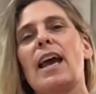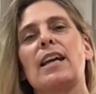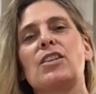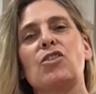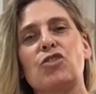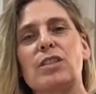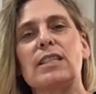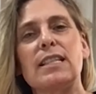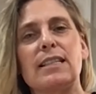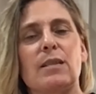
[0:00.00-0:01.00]
and you just
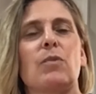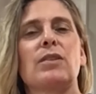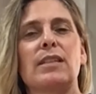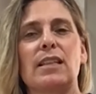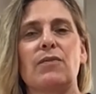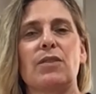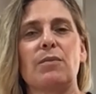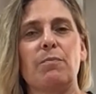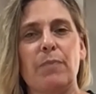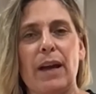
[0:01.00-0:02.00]
need someone to give you
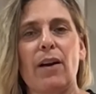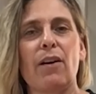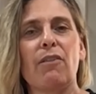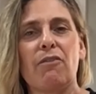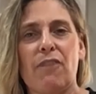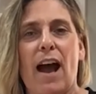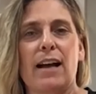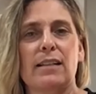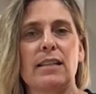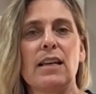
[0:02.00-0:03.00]
the bare
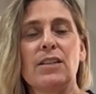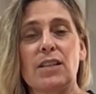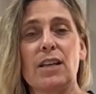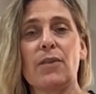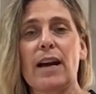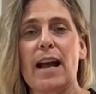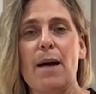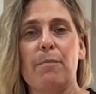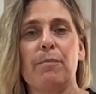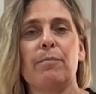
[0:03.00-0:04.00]
facts. So here I
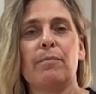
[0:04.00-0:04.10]
am.